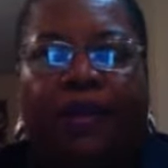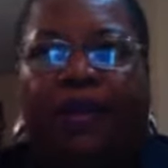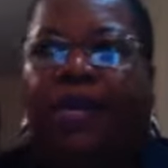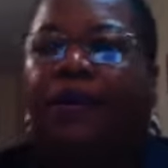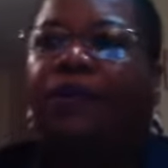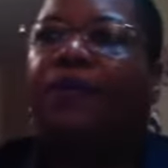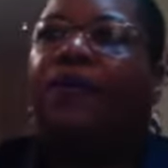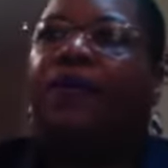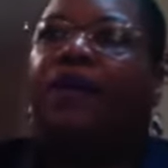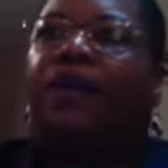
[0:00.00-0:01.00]
Now,
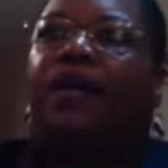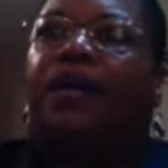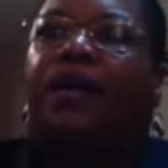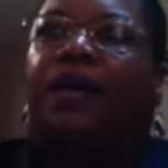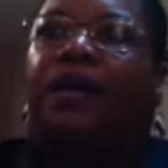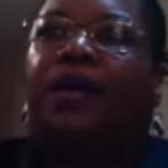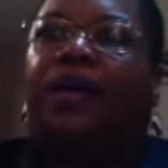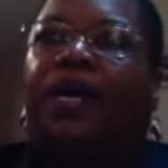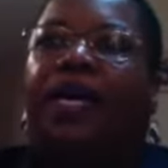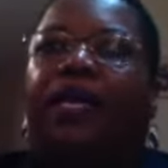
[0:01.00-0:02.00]

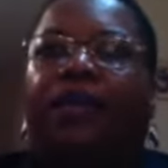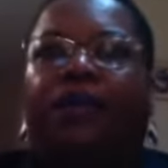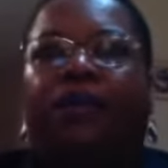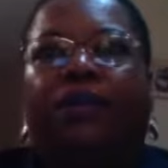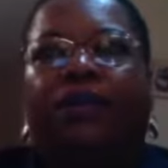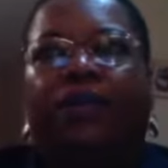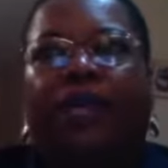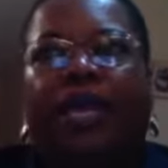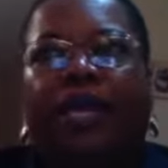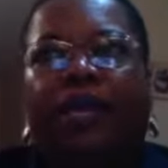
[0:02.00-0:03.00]
I can
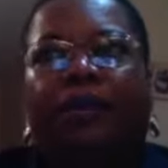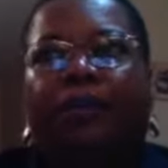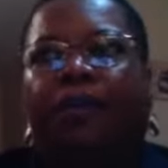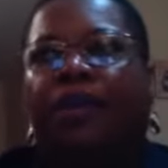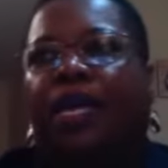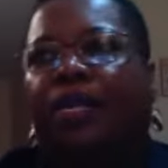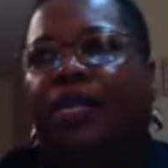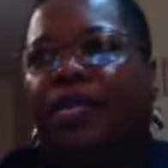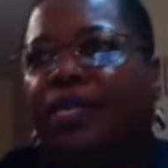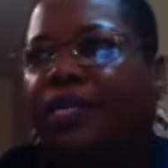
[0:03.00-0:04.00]
end up
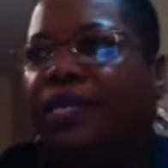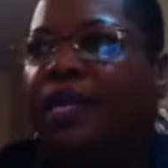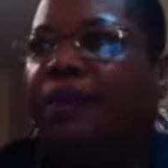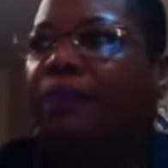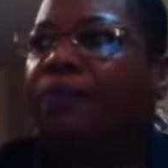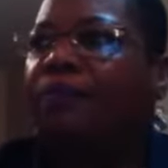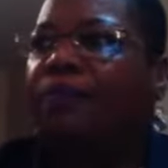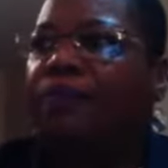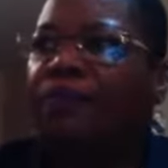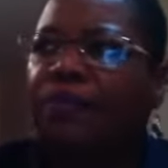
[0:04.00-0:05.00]
at this time
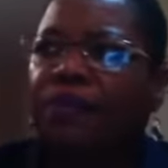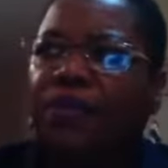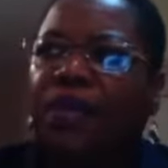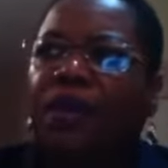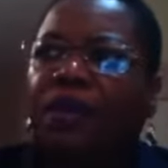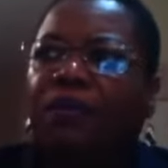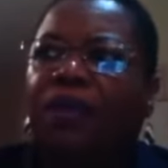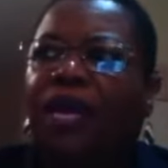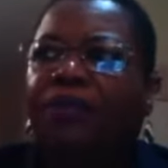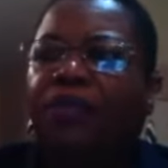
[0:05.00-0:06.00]

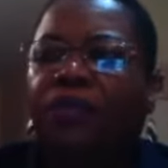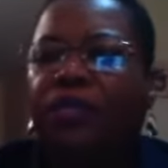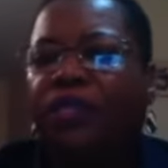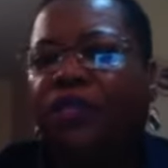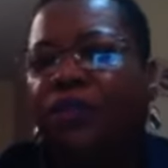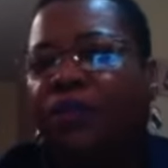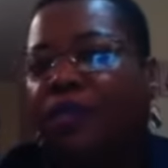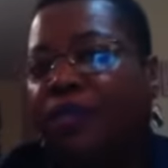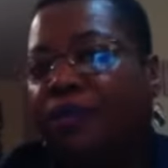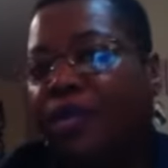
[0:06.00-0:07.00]
perhaps doing 2
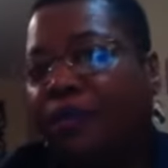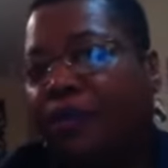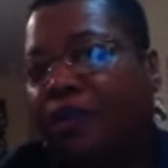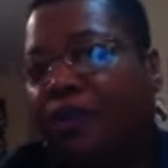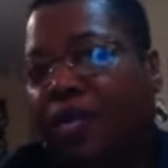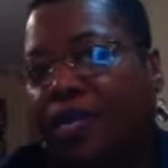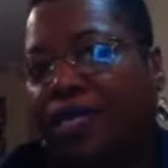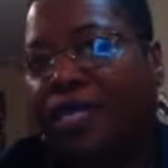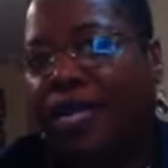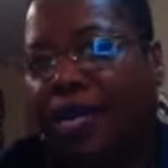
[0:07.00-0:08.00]
or 3
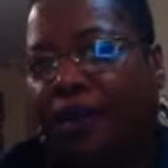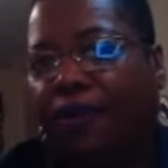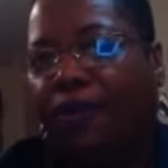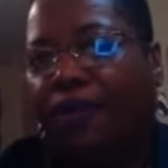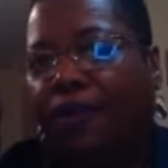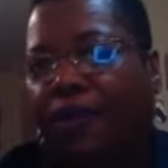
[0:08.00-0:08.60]
recordings now